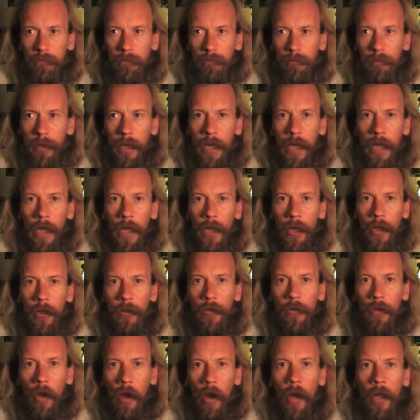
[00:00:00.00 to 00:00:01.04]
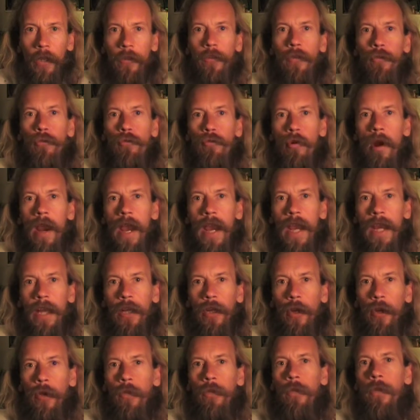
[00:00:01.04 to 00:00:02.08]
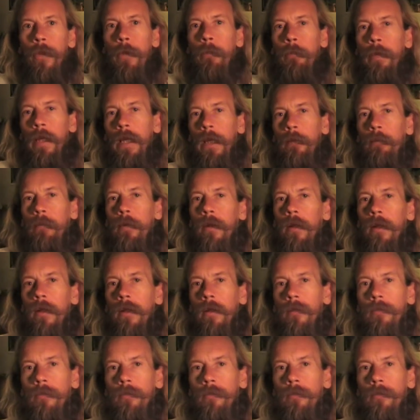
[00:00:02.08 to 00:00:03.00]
bringing in a tighter rein over the people.